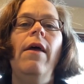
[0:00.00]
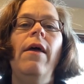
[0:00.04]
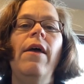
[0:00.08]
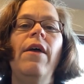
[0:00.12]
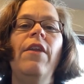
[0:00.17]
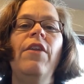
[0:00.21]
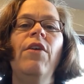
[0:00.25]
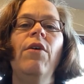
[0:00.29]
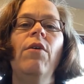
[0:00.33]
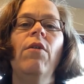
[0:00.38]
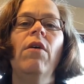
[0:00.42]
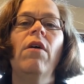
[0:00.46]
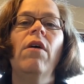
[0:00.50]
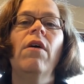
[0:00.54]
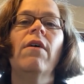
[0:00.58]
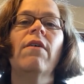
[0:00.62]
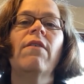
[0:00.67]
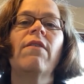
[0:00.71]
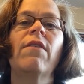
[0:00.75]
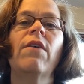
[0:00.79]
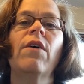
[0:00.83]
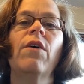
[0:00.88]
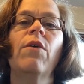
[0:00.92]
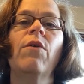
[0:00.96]
and you'll
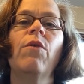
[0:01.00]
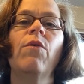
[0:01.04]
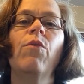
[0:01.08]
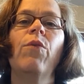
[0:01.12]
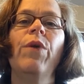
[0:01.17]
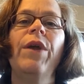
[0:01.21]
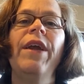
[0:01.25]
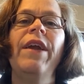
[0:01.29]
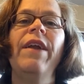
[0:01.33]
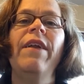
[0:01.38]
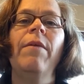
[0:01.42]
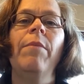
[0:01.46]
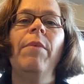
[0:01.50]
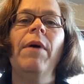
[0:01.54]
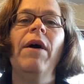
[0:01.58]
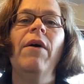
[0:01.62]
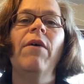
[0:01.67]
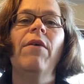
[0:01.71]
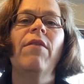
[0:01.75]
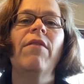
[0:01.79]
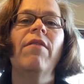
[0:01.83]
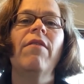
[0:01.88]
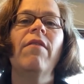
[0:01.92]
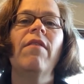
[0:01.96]
also read
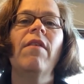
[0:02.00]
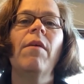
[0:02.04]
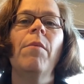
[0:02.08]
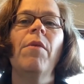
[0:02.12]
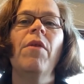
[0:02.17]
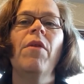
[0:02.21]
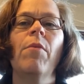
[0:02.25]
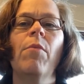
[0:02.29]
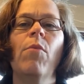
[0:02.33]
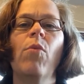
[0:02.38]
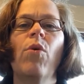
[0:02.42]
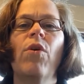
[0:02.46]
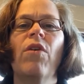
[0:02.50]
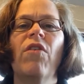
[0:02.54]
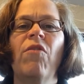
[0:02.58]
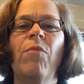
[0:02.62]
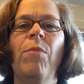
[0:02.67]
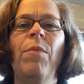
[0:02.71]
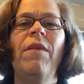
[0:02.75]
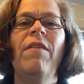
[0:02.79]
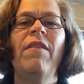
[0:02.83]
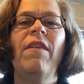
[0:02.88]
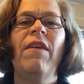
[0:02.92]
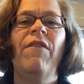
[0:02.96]
about some of the more
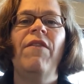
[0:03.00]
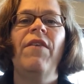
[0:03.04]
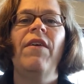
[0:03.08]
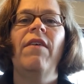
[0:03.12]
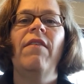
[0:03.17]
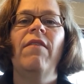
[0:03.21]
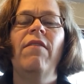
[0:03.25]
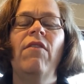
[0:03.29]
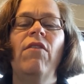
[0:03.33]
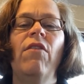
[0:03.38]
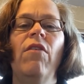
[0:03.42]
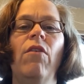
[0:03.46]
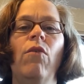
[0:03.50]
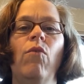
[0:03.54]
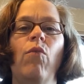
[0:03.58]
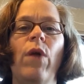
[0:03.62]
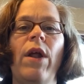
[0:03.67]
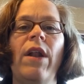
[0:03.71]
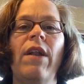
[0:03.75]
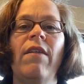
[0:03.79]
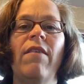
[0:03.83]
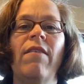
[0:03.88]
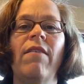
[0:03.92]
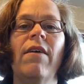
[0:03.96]
specifics to the
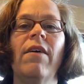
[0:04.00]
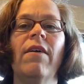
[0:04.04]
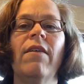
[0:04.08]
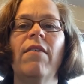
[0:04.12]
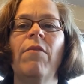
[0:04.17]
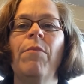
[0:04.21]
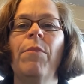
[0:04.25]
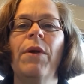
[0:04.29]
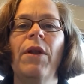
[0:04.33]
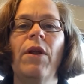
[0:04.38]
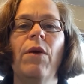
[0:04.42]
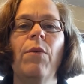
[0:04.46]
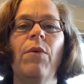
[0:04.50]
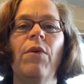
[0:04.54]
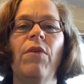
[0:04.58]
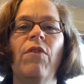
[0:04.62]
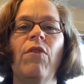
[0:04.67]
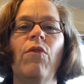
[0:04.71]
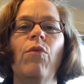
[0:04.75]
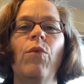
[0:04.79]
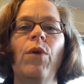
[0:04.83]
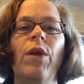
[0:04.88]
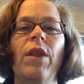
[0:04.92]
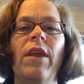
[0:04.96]
Renaissance, but it
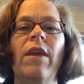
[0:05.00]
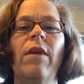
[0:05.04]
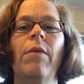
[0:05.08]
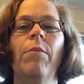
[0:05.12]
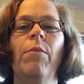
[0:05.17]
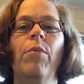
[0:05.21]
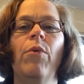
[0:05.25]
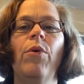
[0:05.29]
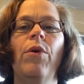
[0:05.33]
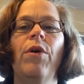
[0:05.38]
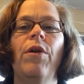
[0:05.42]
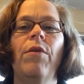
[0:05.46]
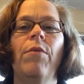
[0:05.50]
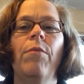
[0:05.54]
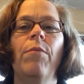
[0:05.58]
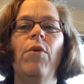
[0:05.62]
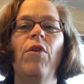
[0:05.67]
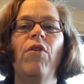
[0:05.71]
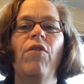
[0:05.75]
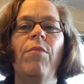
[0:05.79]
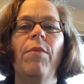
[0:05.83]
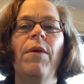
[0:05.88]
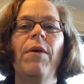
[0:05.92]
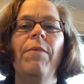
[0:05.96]
was a really important
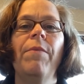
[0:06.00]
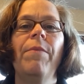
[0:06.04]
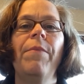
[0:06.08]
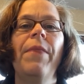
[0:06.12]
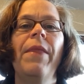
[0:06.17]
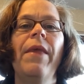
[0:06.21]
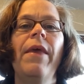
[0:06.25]
movement.